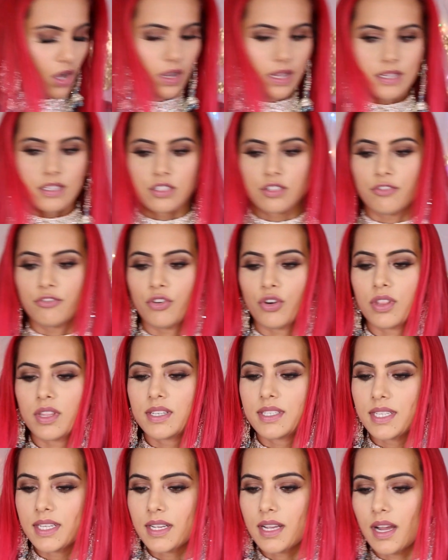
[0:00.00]
Okay, so for the
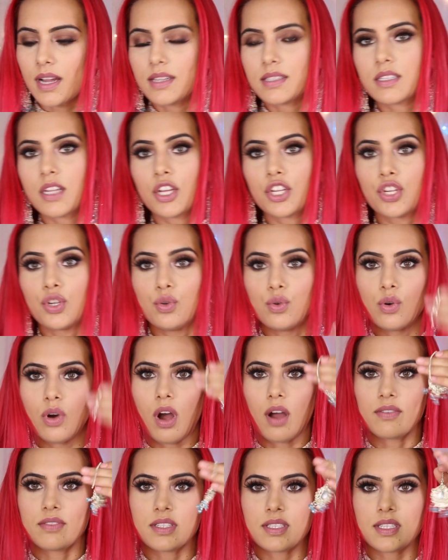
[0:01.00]
Tikas, you
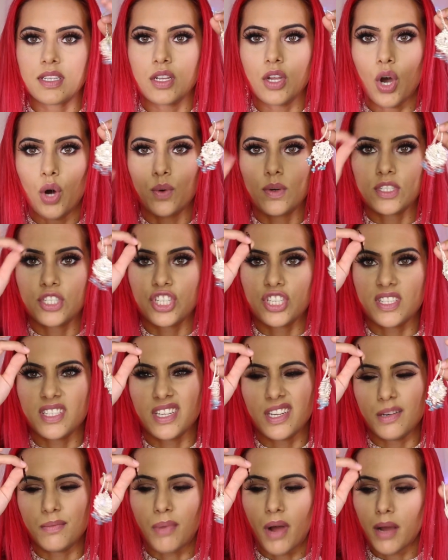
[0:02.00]
obviously always just
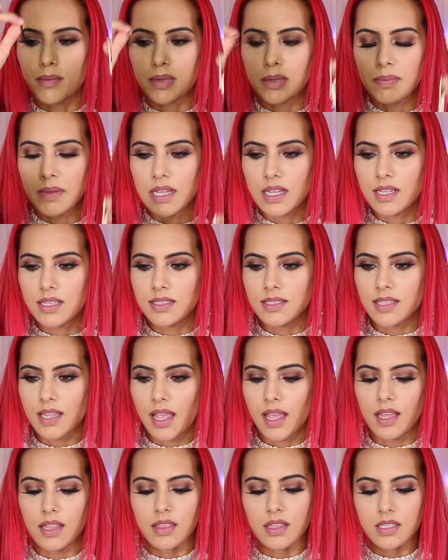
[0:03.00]
need bobby pins
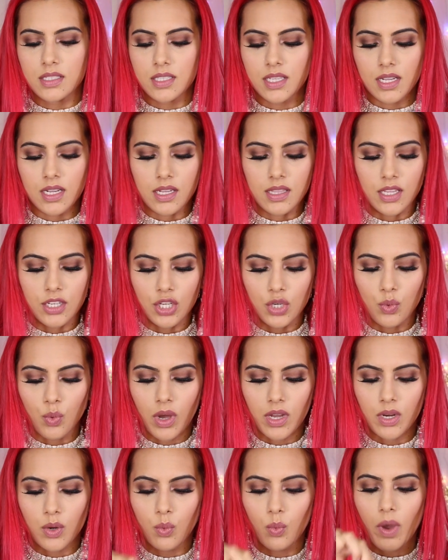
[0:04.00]
and the Tika that you
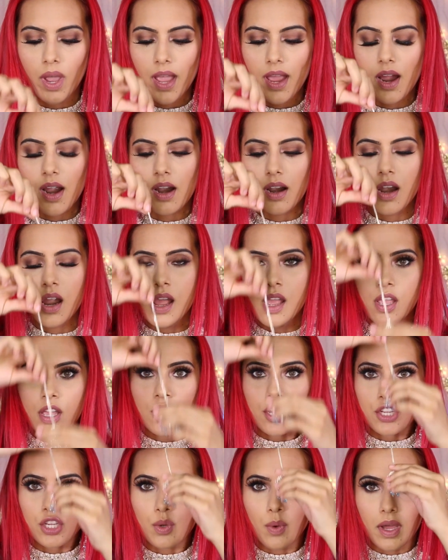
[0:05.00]
want to wear.
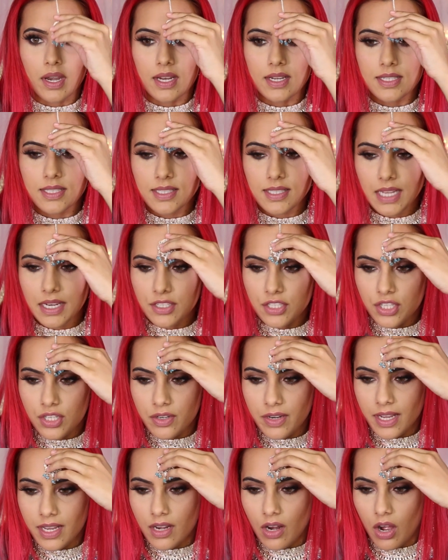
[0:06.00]
You want to center
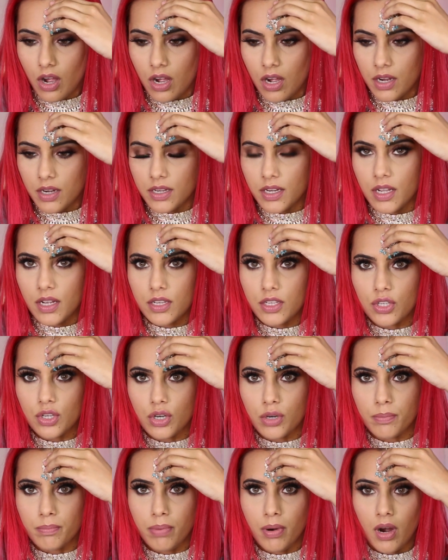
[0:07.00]
it on
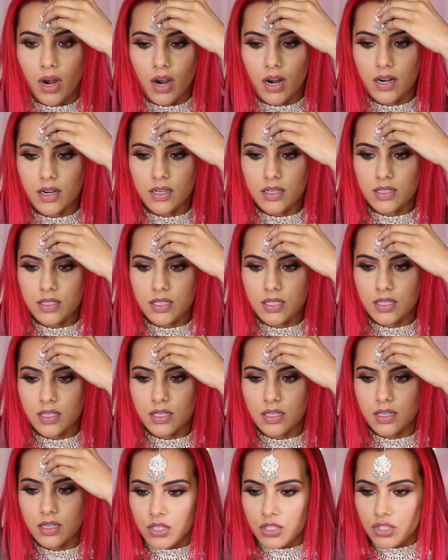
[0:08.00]
your part,
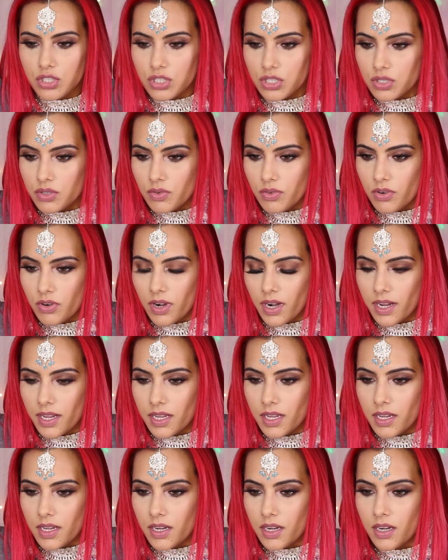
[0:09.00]
which is right
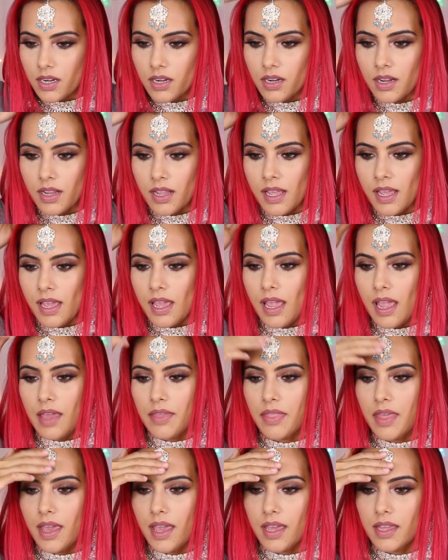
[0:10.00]
here,
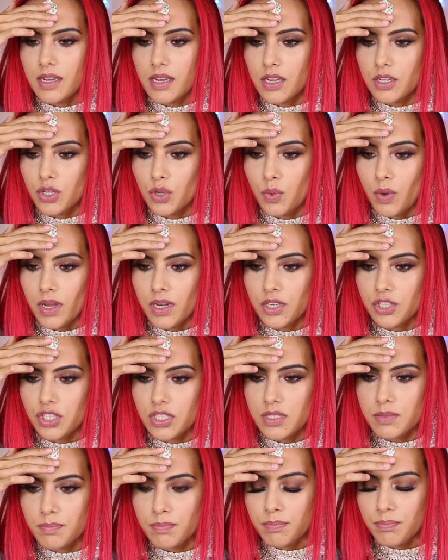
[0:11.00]
and then you want to
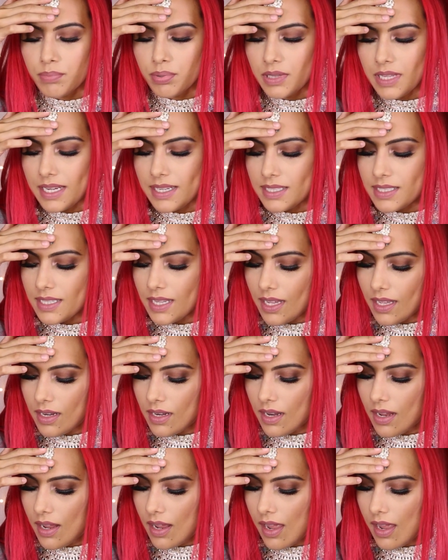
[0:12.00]
just place it